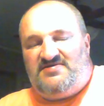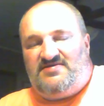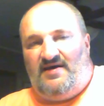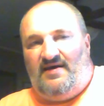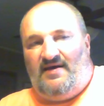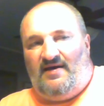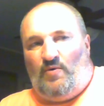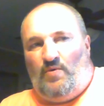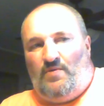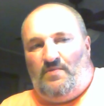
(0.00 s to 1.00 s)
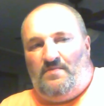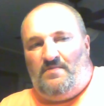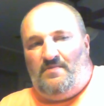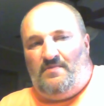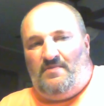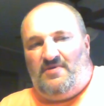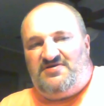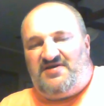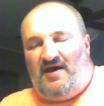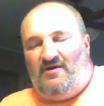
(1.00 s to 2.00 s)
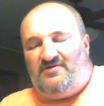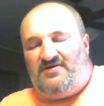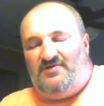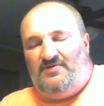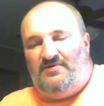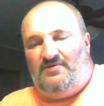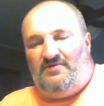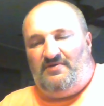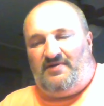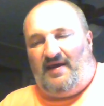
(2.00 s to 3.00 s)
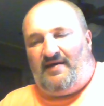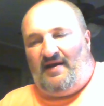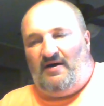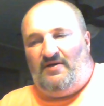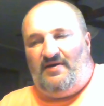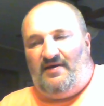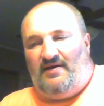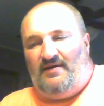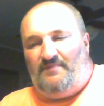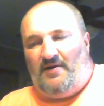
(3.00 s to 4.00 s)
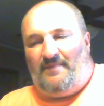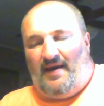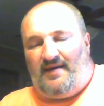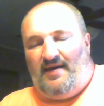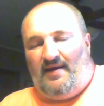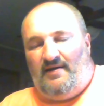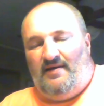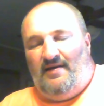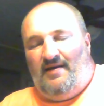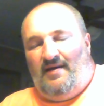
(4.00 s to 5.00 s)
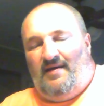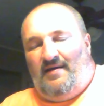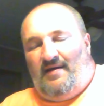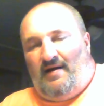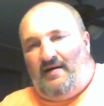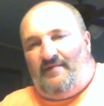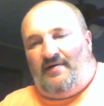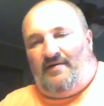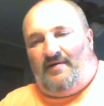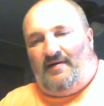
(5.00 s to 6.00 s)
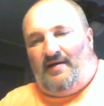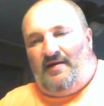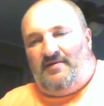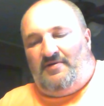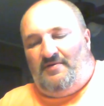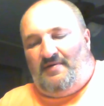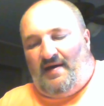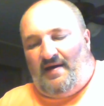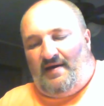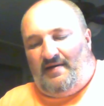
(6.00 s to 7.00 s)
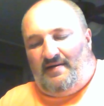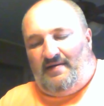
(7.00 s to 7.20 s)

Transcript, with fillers: say, uh, scale to take it out and put it back in. However, I do got